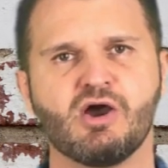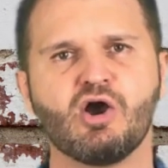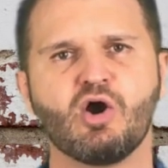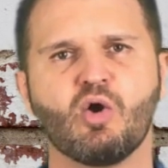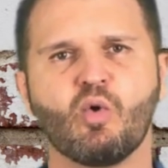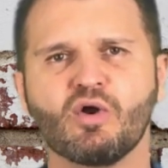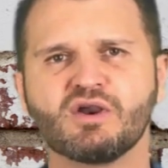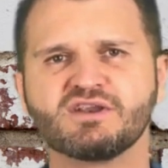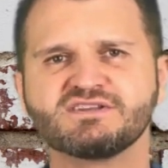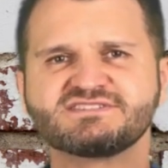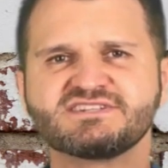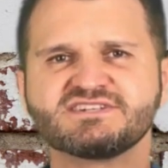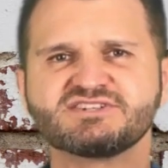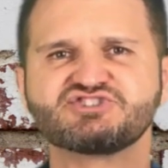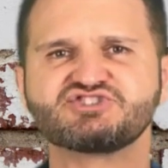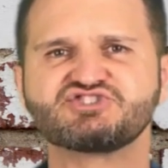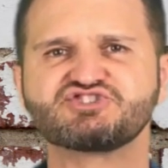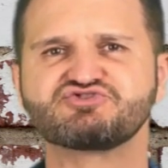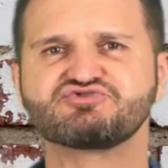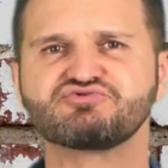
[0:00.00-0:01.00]
What is the
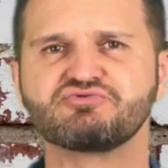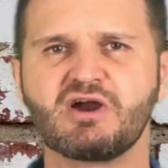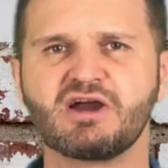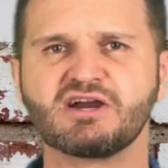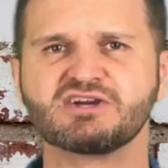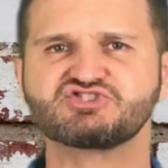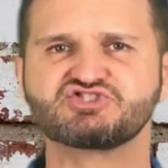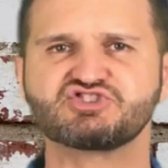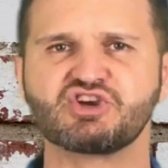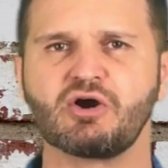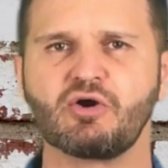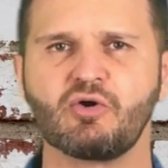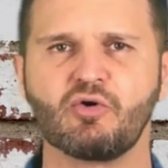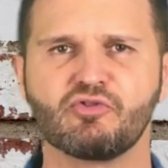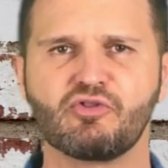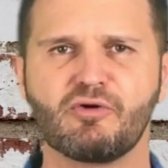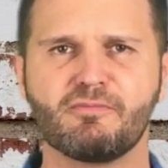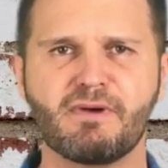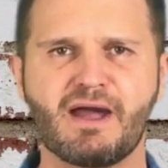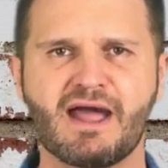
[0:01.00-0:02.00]
structure or
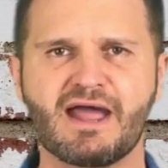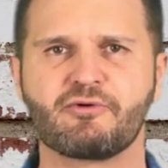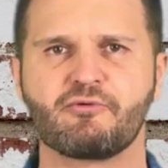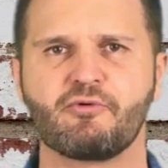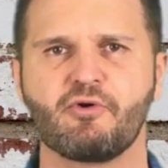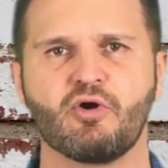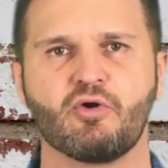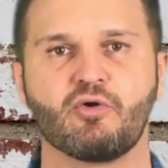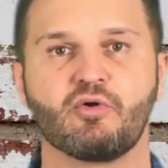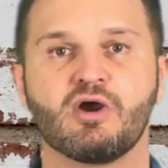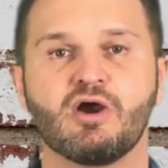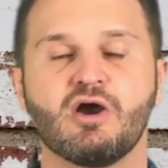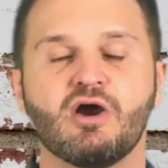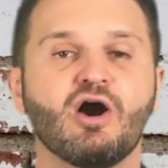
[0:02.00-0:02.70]
the macro